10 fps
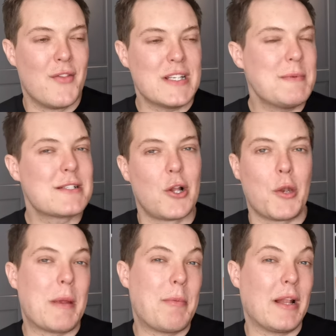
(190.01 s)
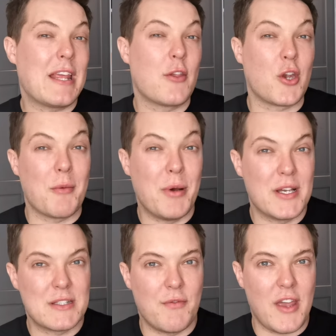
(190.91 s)
This means a lot of people either don't
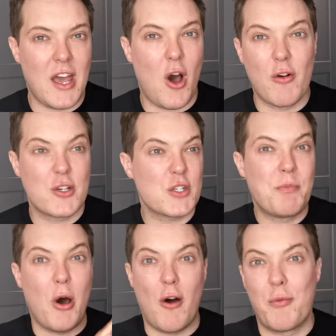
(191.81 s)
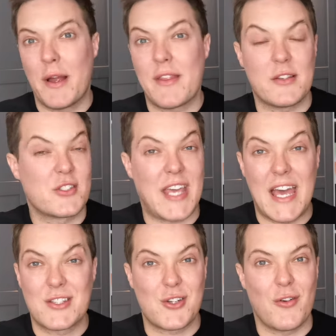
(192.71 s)
persevere or are just put off with those
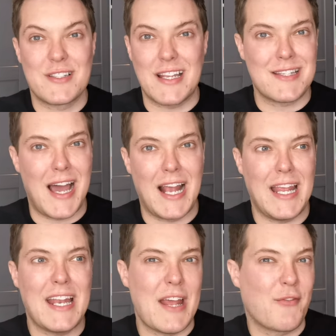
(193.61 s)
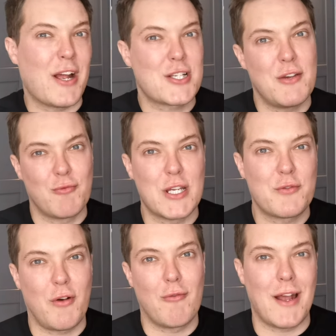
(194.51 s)
scare stories entirely and never actually
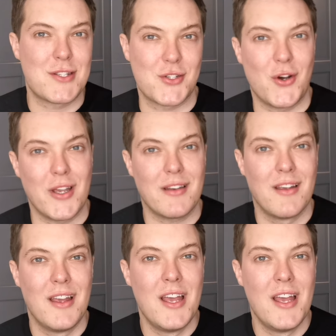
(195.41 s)
reach for a retinoid.